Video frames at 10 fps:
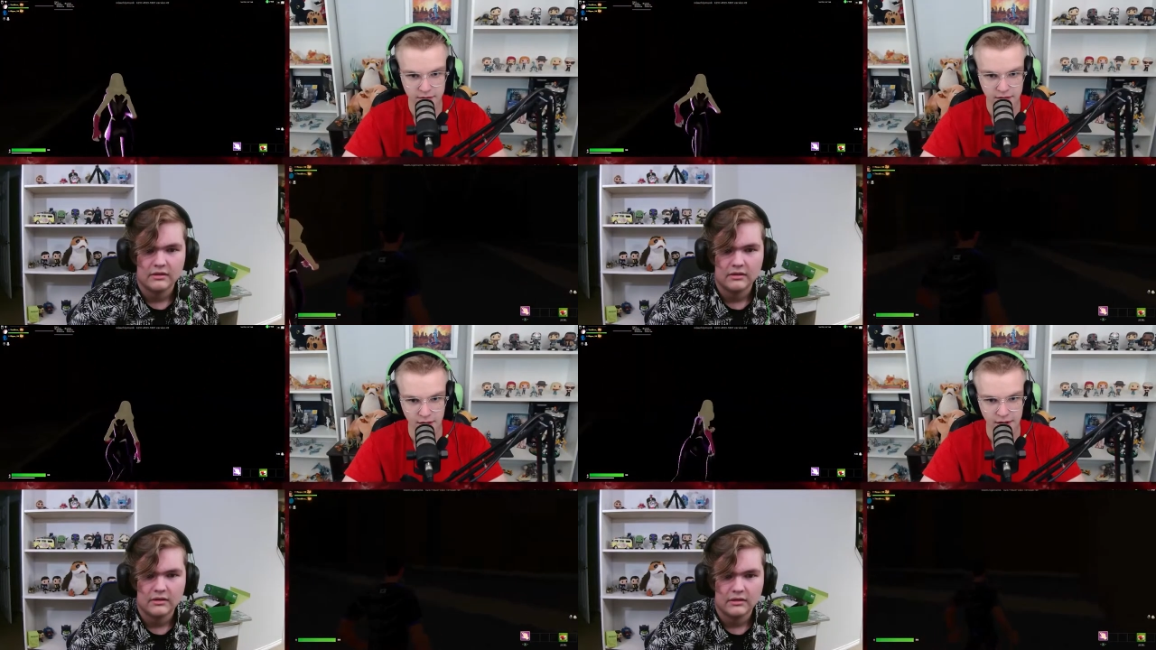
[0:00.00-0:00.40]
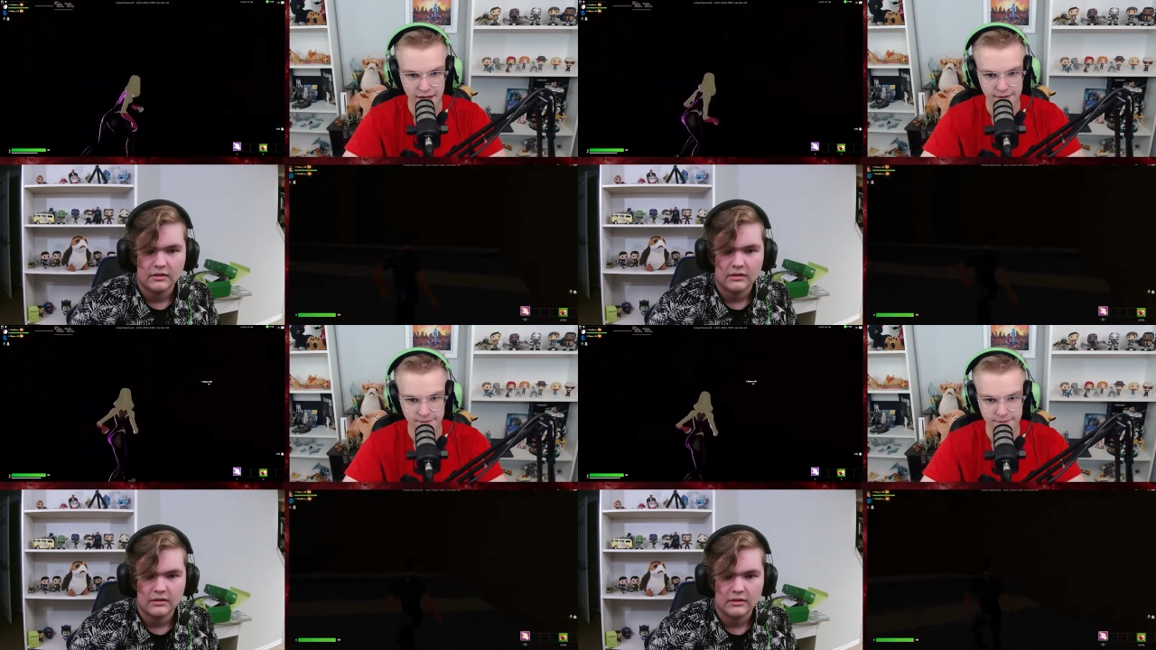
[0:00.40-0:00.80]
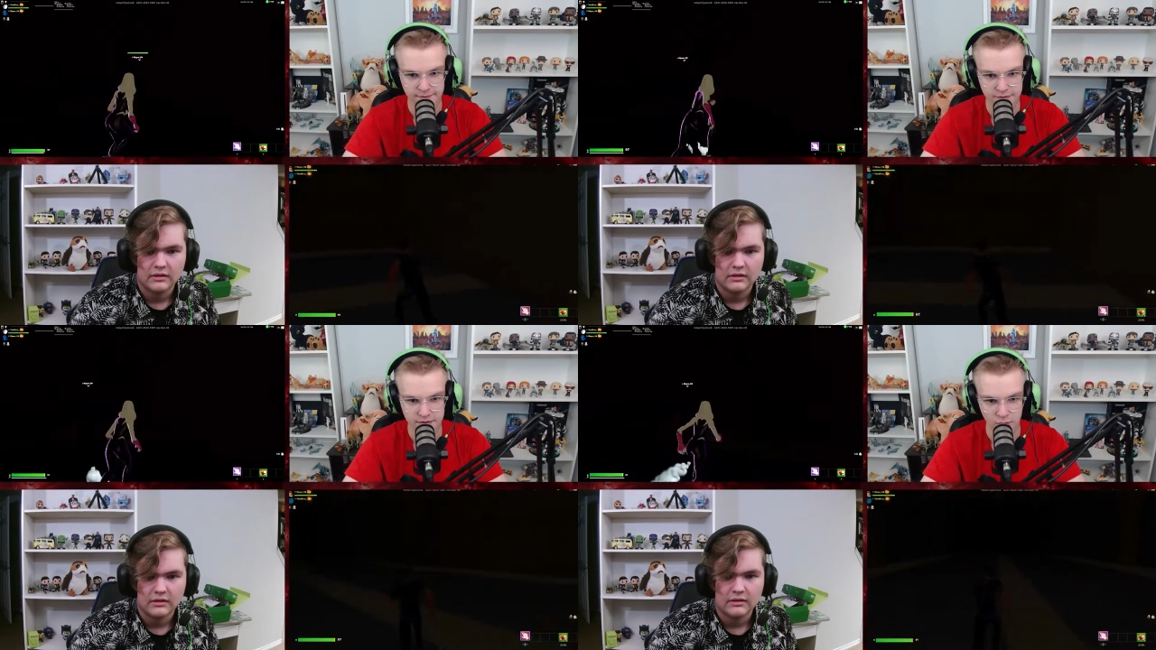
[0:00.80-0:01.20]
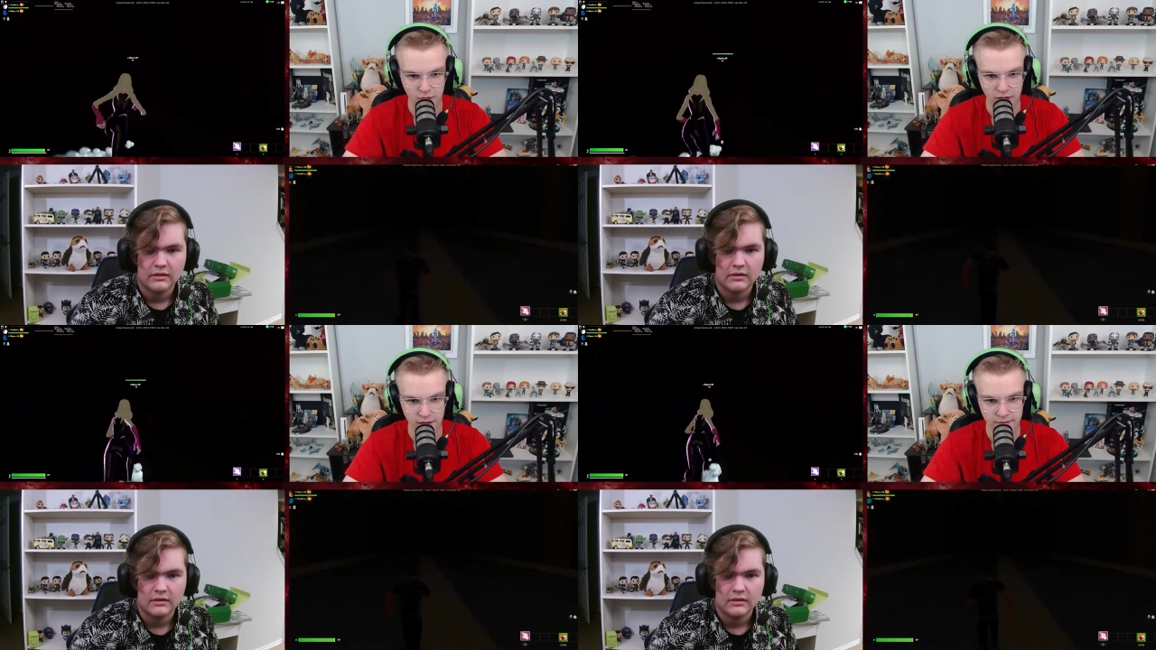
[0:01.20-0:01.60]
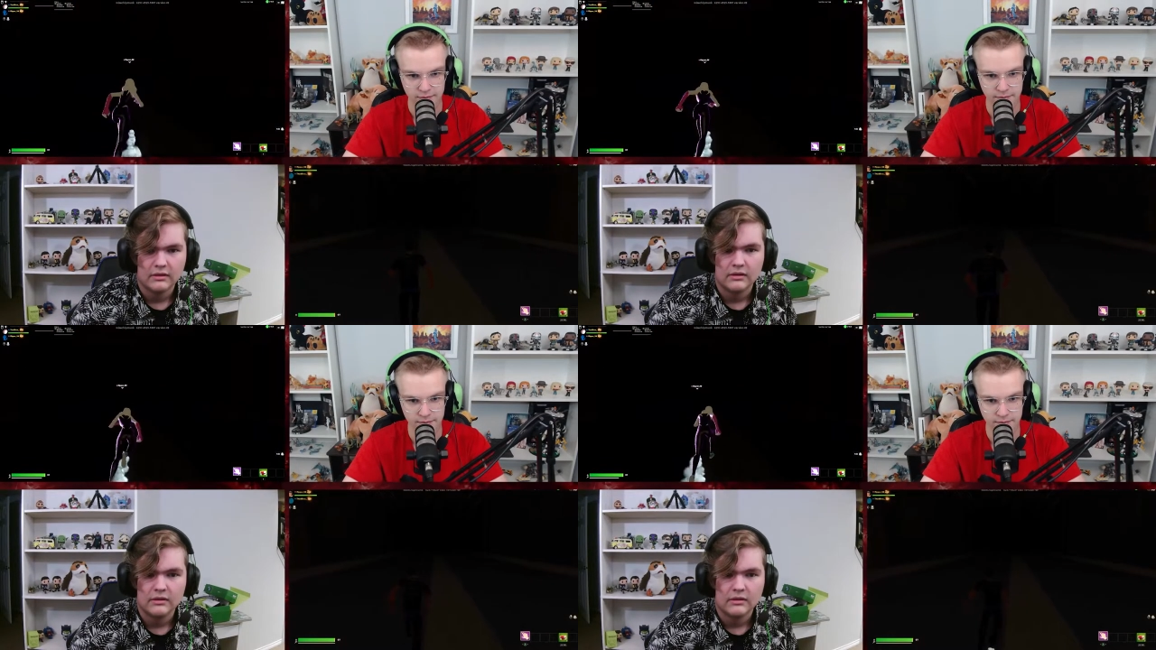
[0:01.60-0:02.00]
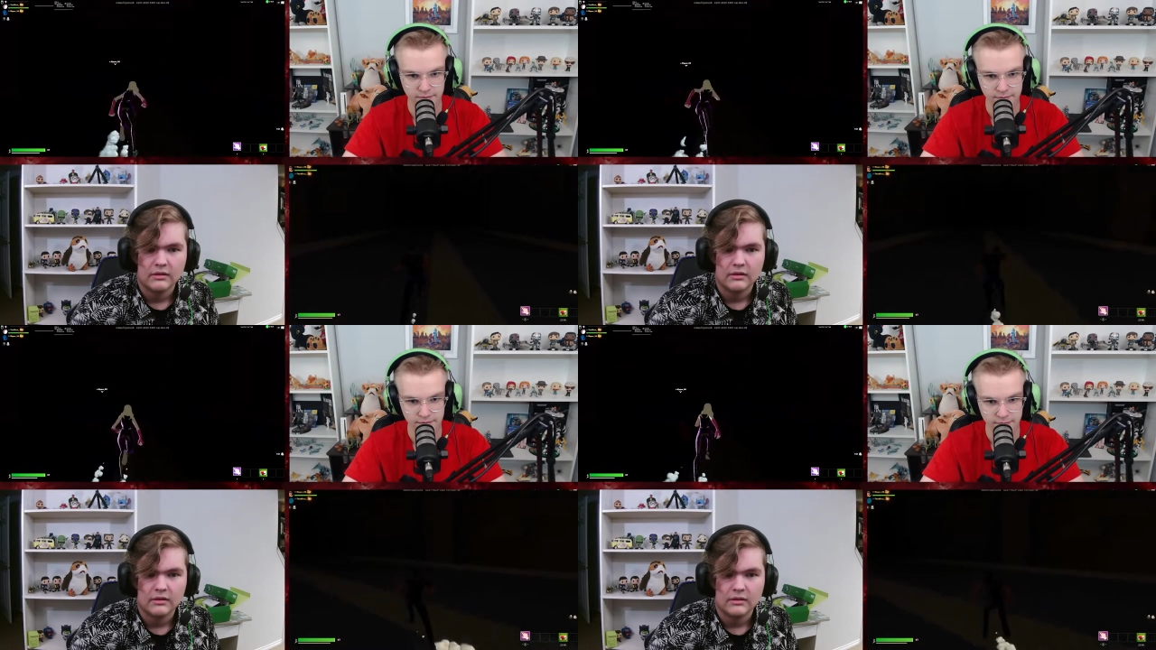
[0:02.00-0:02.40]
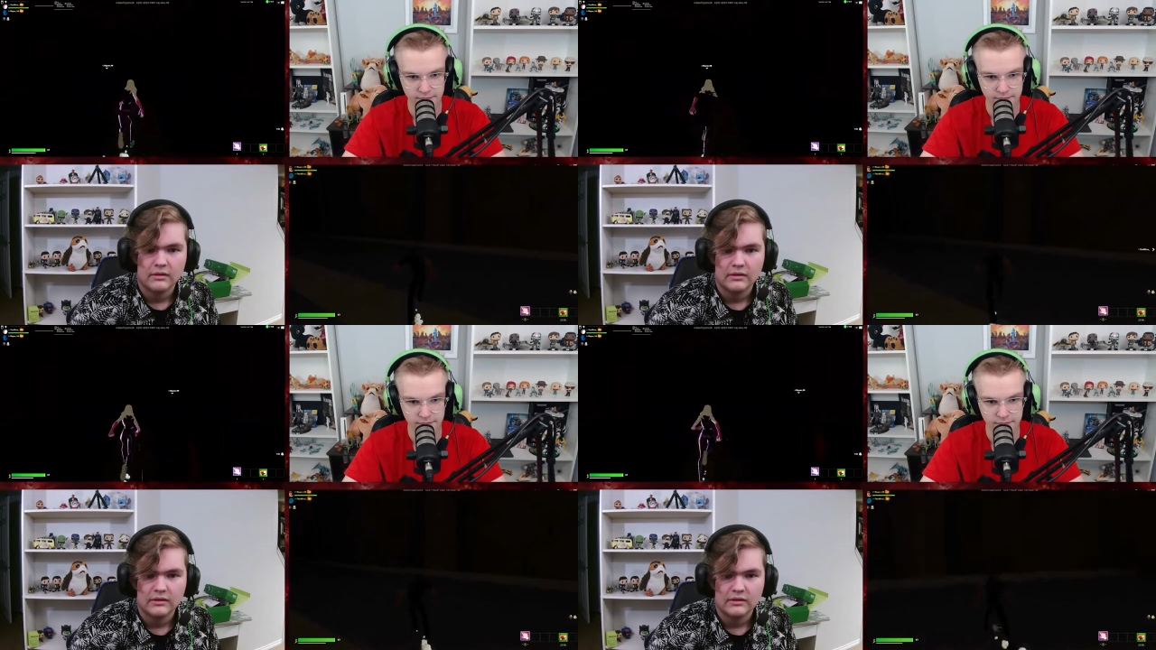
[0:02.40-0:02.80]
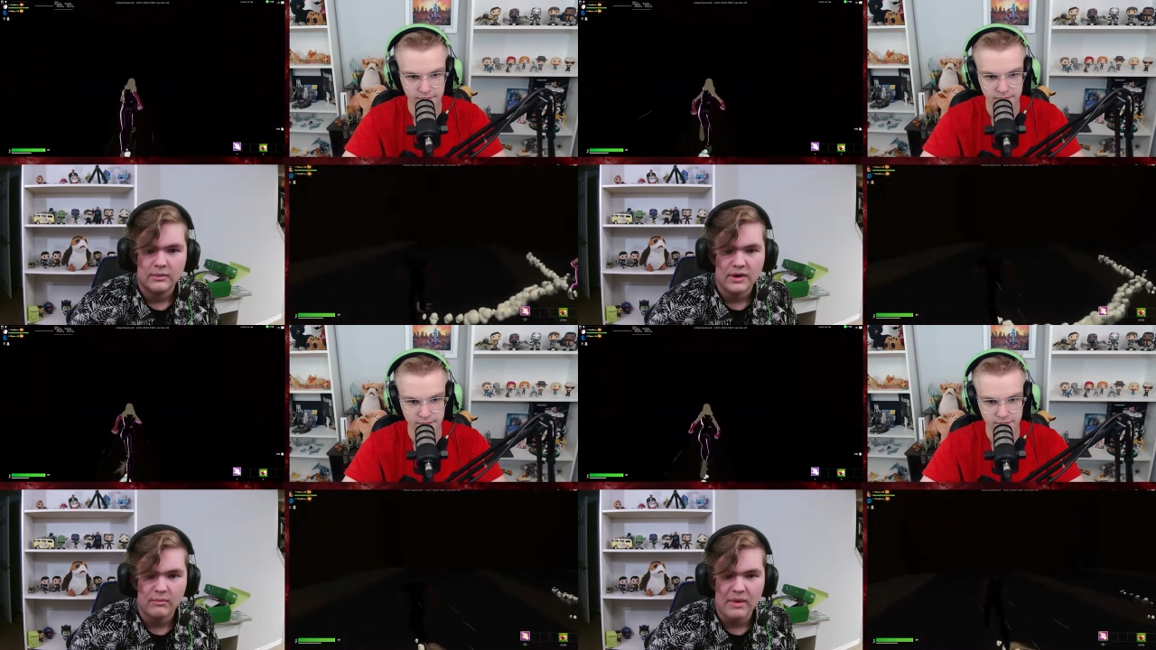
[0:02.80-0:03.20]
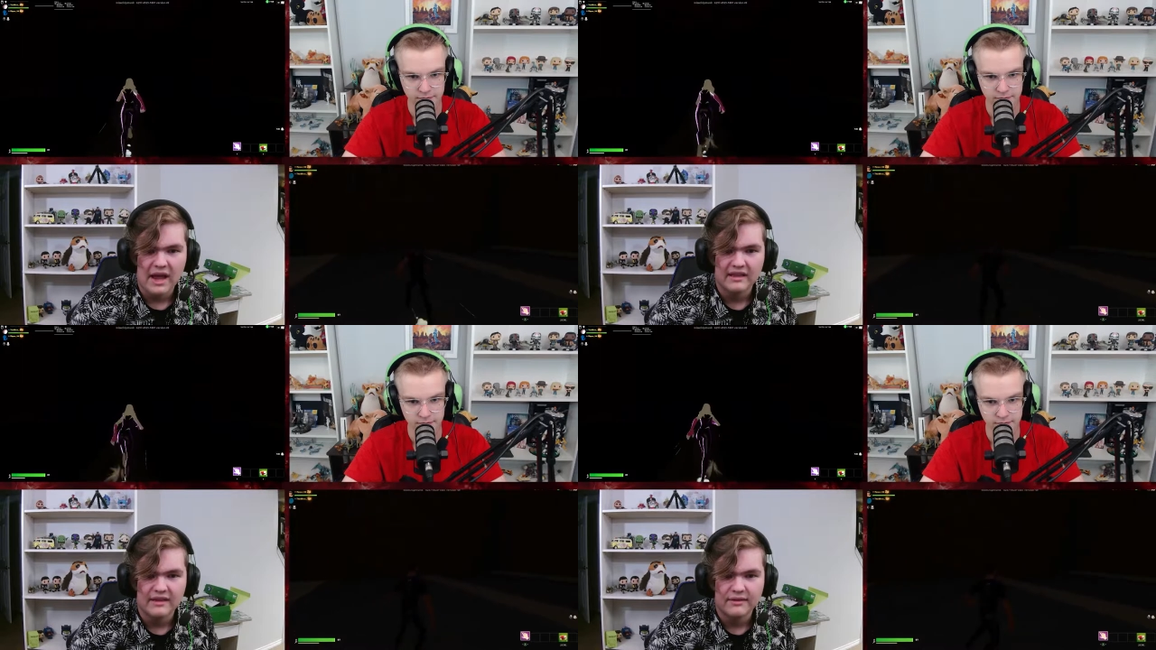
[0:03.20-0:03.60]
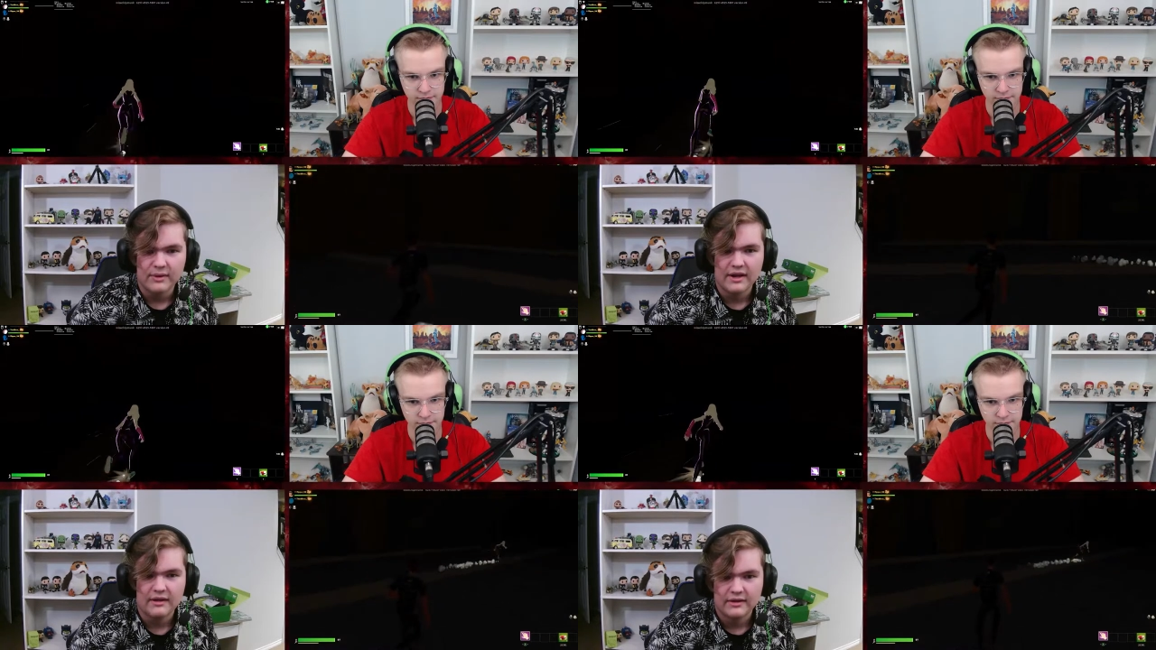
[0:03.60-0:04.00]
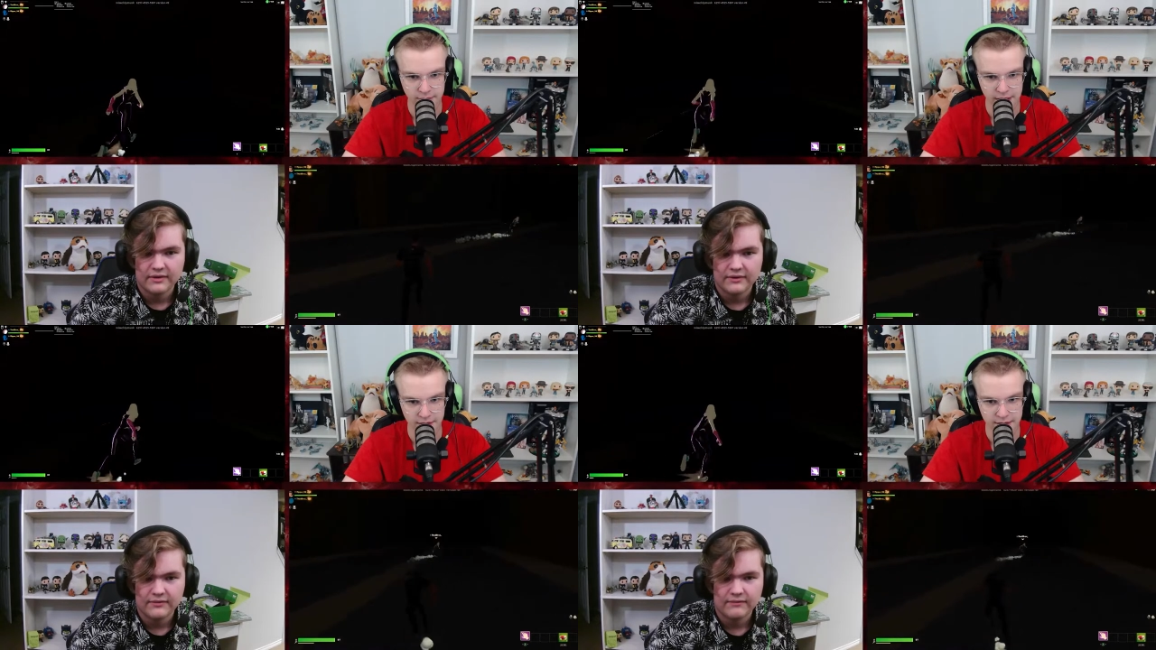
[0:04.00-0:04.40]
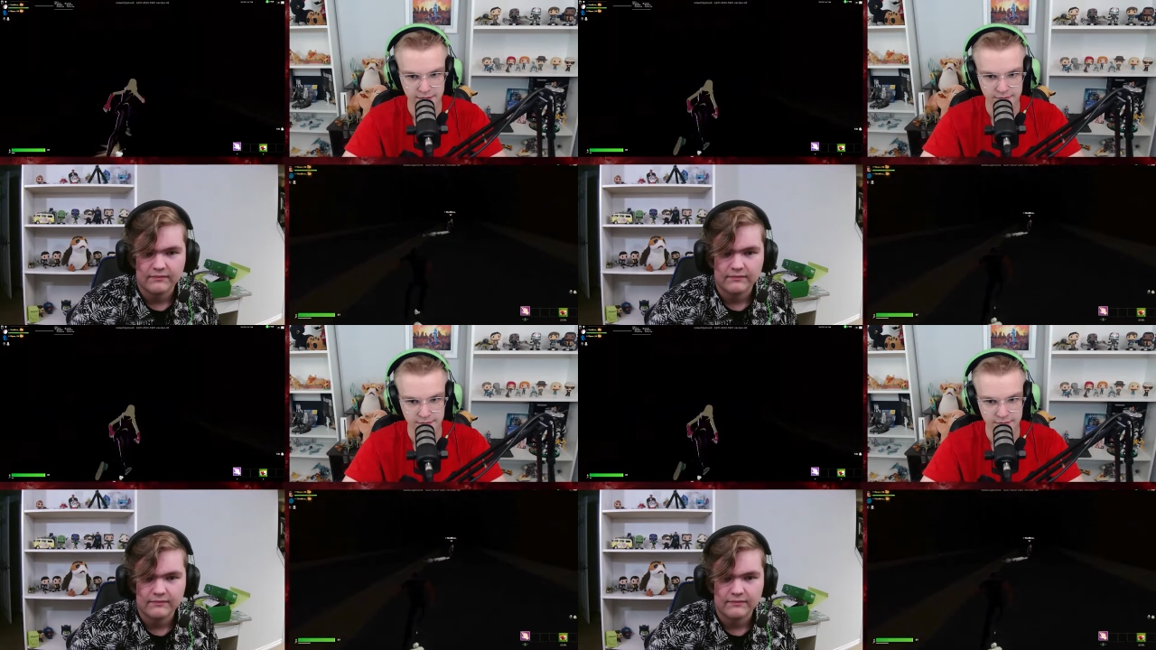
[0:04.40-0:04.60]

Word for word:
Speaker 1: Oh, hi. It's a wall.
Speaker 2: Do we go back the other way? Apparently.